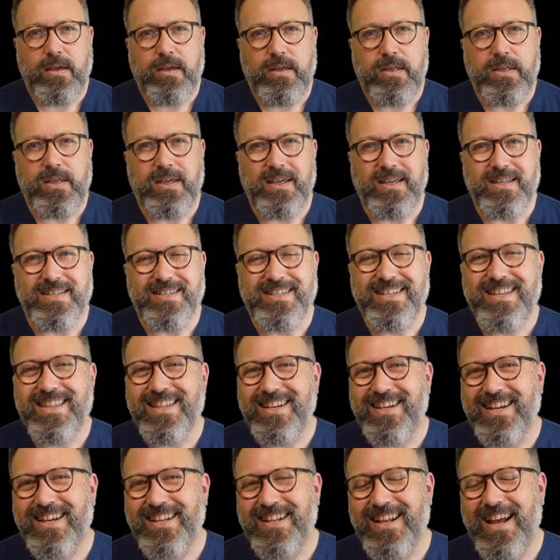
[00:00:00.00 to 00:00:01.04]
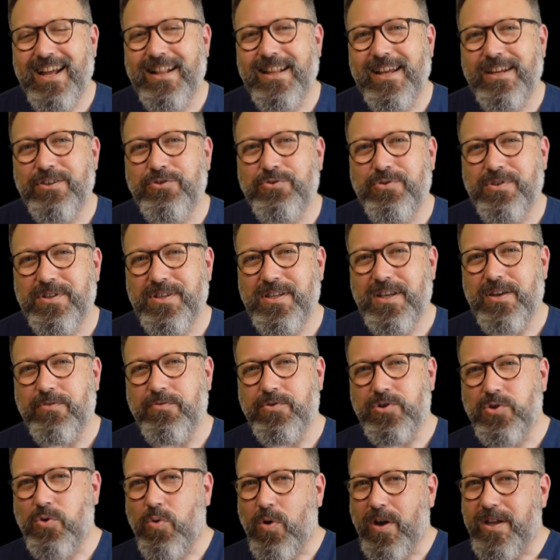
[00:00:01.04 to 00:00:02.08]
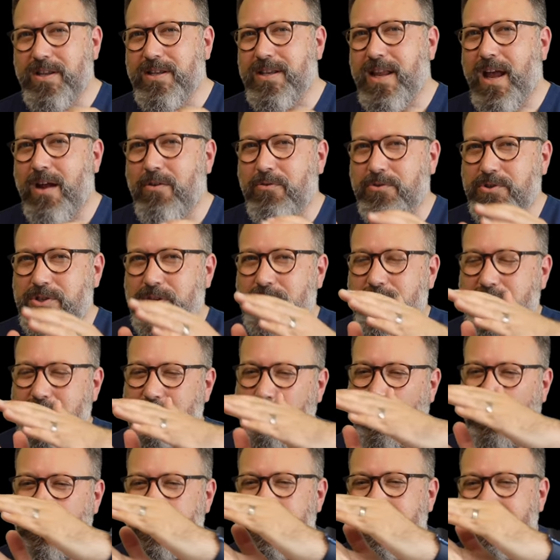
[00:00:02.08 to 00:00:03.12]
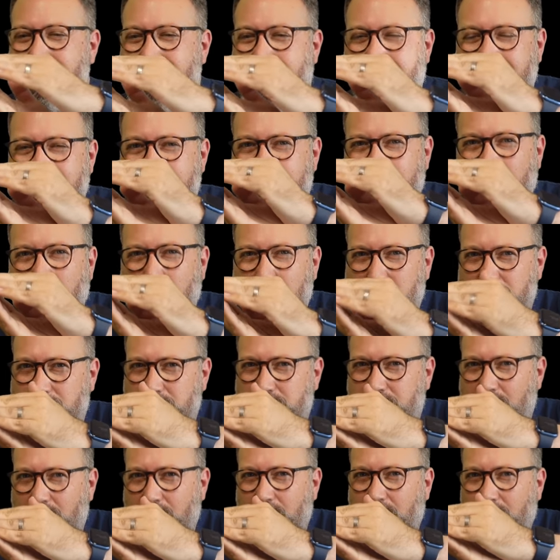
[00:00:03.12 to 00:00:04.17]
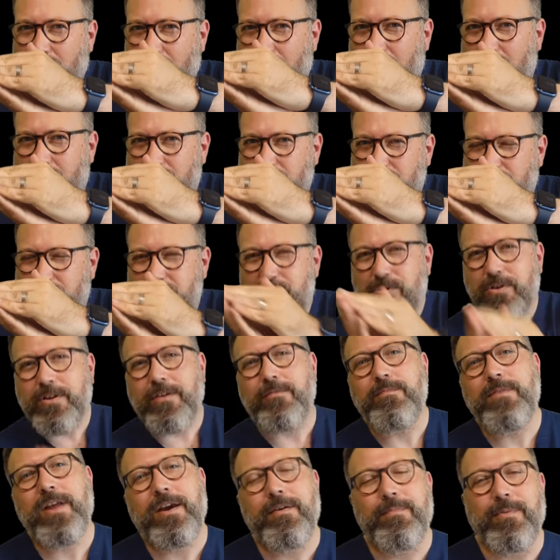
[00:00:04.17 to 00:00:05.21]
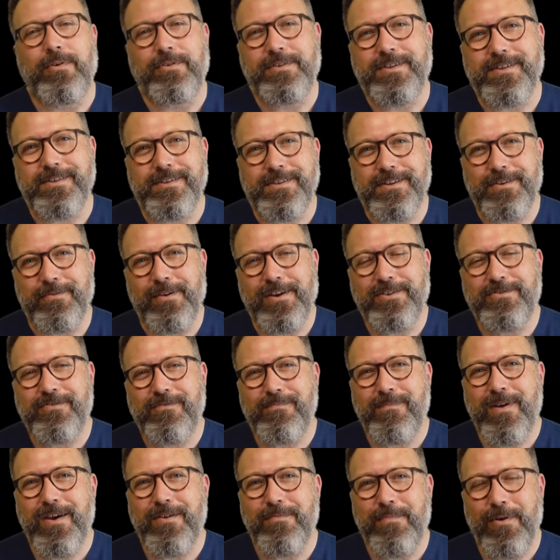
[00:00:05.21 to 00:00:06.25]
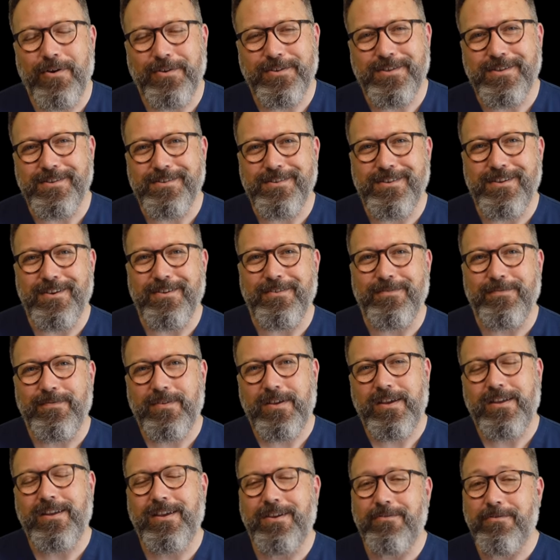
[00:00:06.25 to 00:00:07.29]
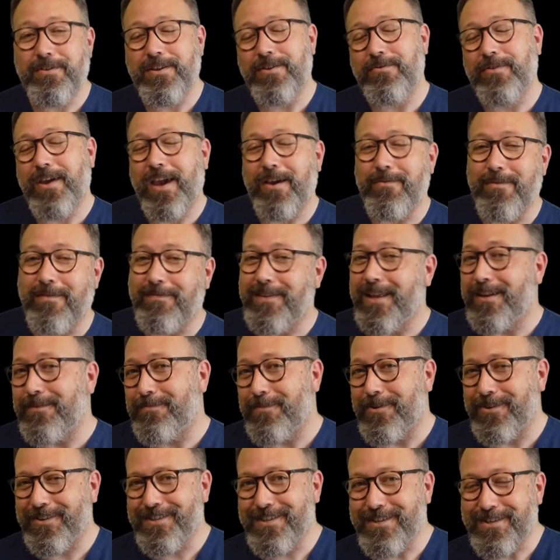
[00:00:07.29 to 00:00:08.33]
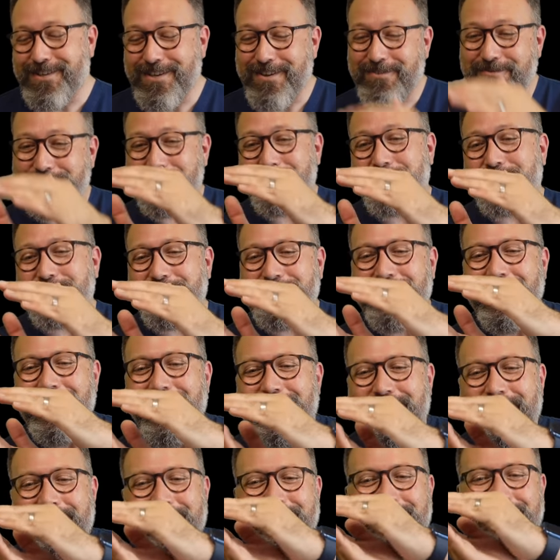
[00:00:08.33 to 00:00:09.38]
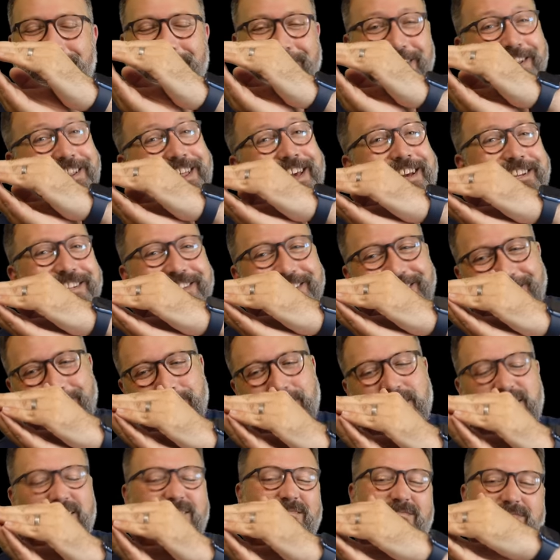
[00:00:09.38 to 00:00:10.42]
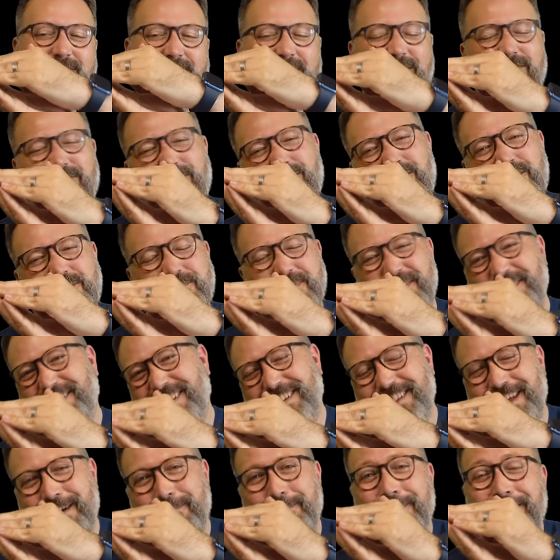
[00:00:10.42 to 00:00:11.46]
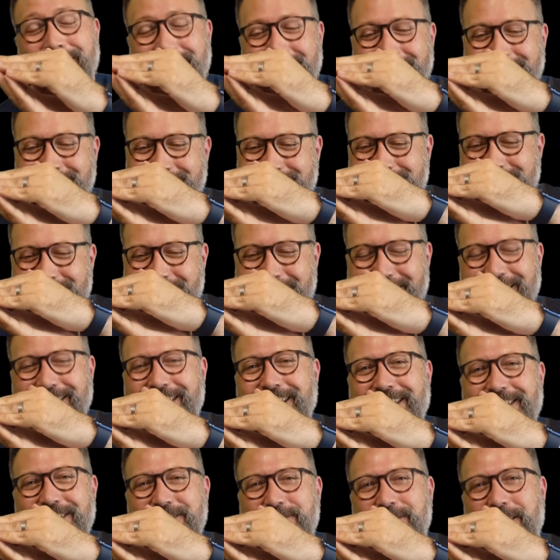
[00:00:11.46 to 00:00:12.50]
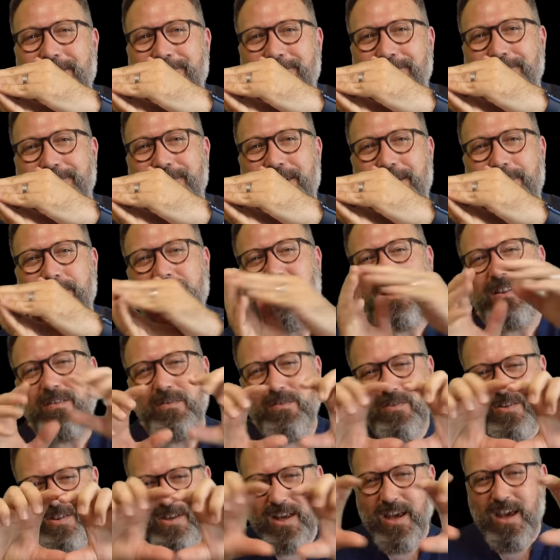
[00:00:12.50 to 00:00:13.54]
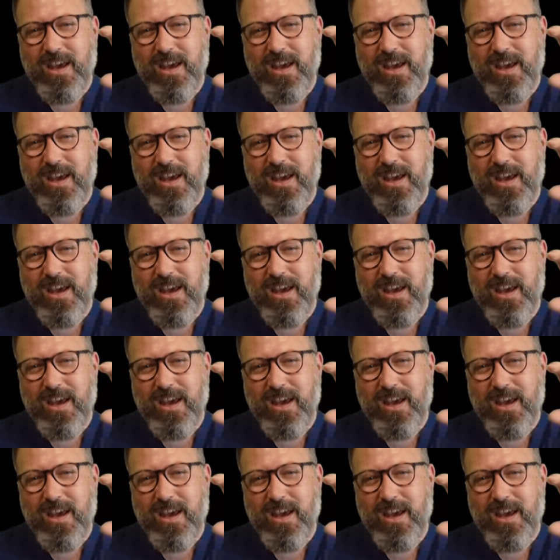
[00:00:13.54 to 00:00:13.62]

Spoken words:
You can see the canal entrance here is quite narrow. See, it's almost letterbox. You don't have letterboxes in the US. You have mailboxes, don't you? Here in the UK, we have letterboxes, no doors. They look like this. Well, not too much like that, but it's the, you get the kind of general shape, kind of this